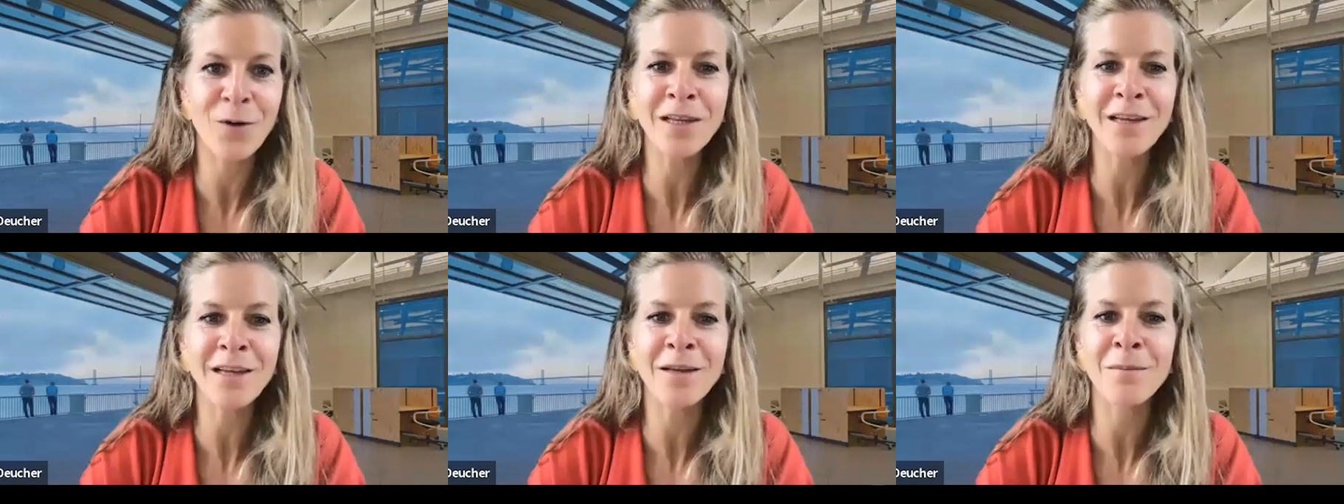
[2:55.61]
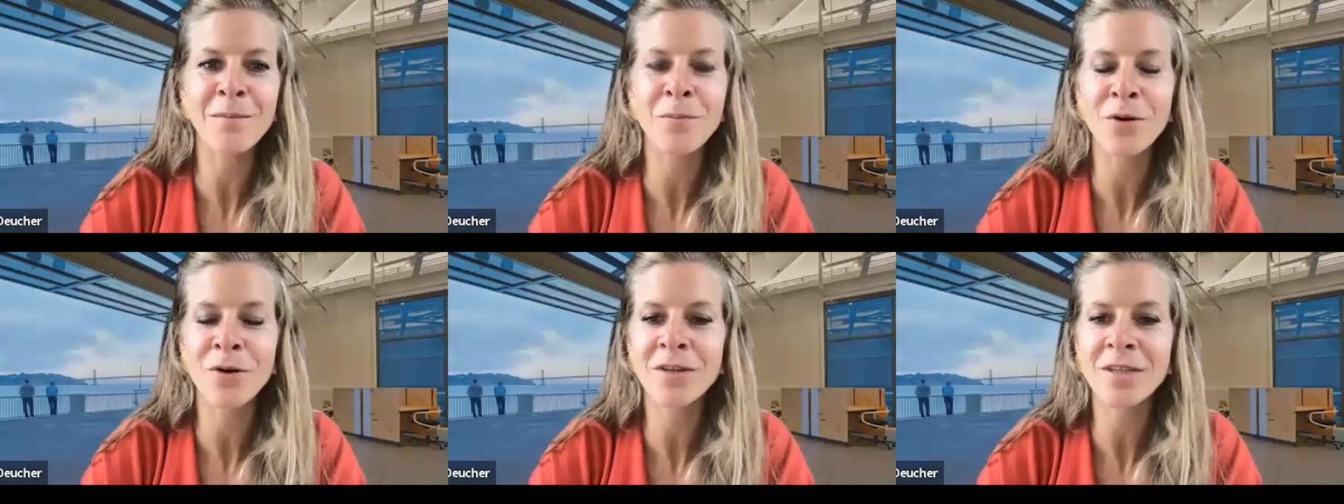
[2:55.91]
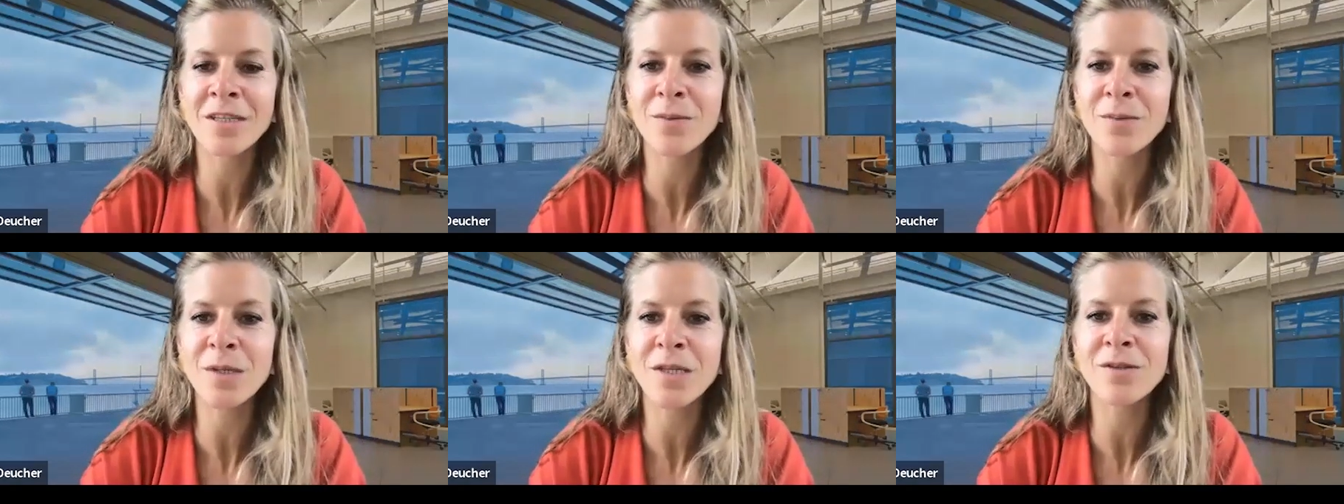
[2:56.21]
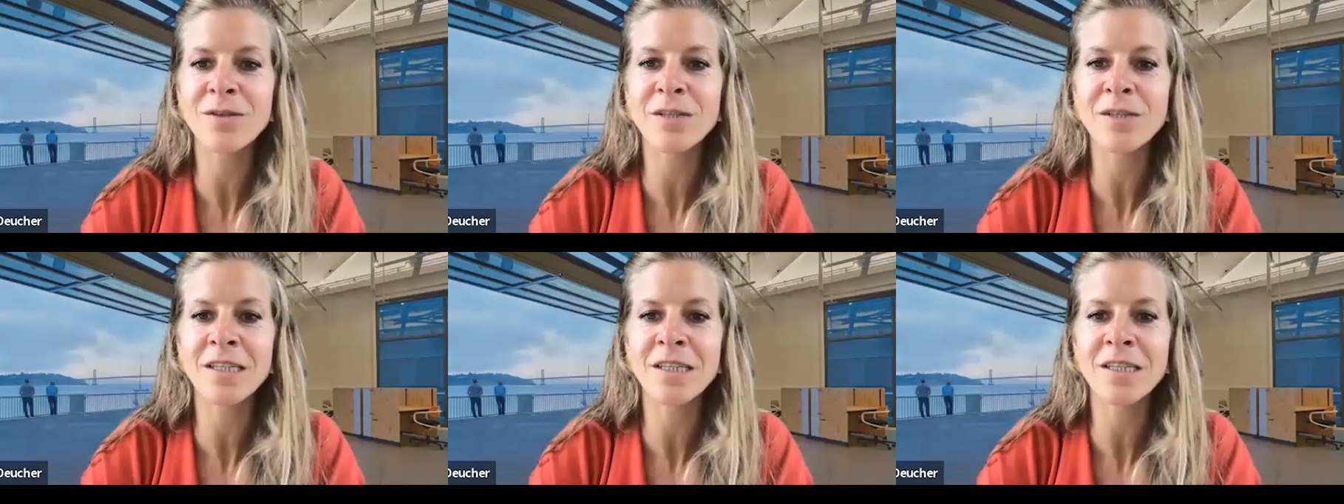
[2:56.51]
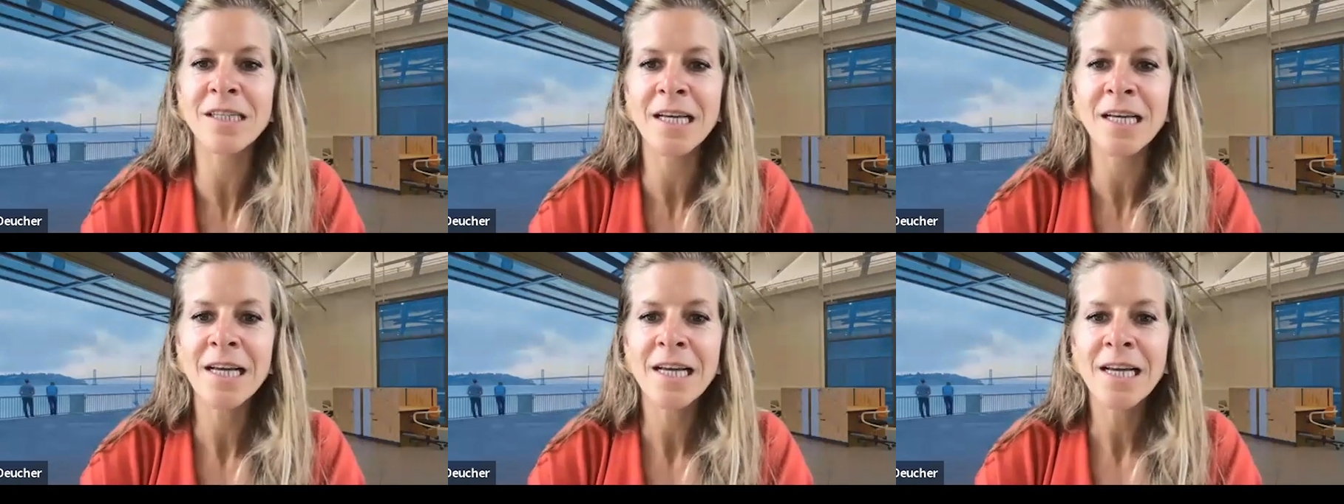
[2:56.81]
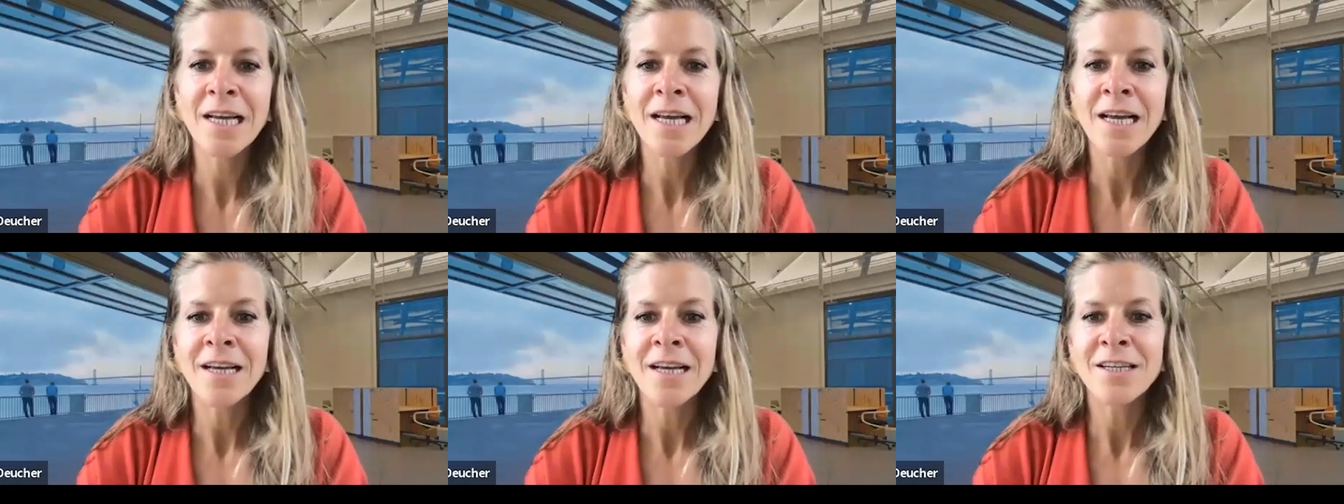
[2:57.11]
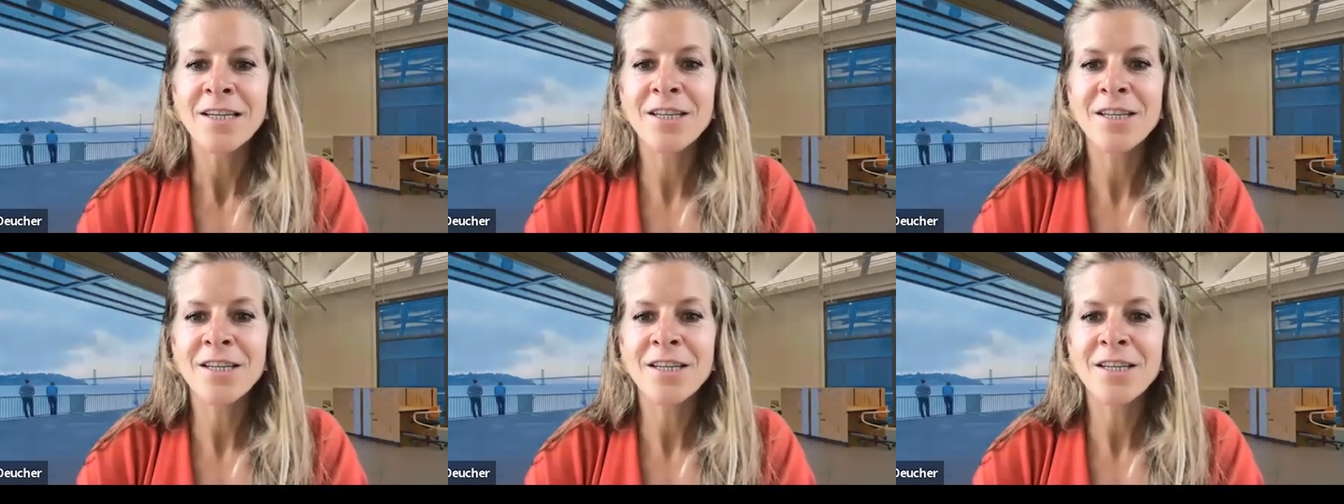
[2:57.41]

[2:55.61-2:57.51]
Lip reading: She's currently in Bern in Switzerland.